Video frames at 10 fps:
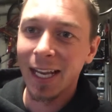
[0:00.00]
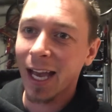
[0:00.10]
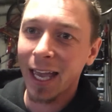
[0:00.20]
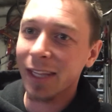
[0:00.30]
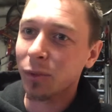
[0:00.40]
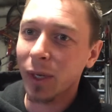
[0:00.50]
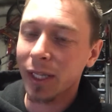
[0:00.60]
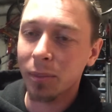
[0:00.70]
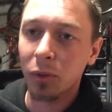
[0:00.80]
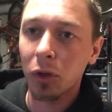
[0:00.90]
I hate the way
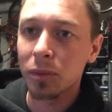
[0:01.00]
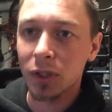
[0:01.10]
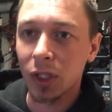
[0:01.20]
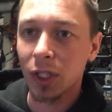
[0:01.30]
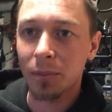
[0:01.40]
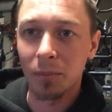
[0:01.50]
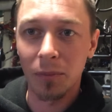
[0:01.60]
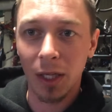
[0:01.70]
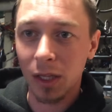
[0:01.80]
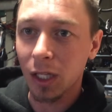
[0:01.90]
the bulbs look,
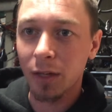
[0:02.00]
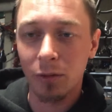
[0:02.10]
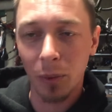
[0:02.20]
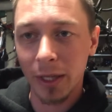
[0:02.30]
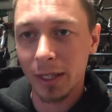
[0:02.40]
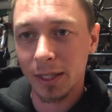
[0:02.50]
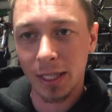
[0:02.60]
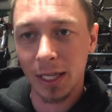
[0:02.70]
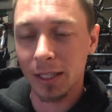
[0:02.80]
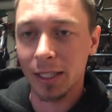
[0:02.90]
and I love the way that
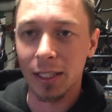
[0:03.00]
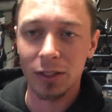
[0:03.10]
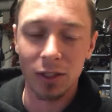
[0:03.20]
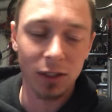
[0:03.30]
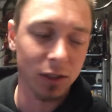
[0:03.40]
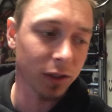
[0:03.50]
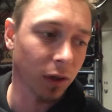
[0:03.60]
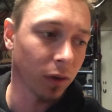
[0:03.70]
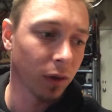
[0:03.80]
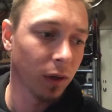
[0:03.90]
the LEDs look. So,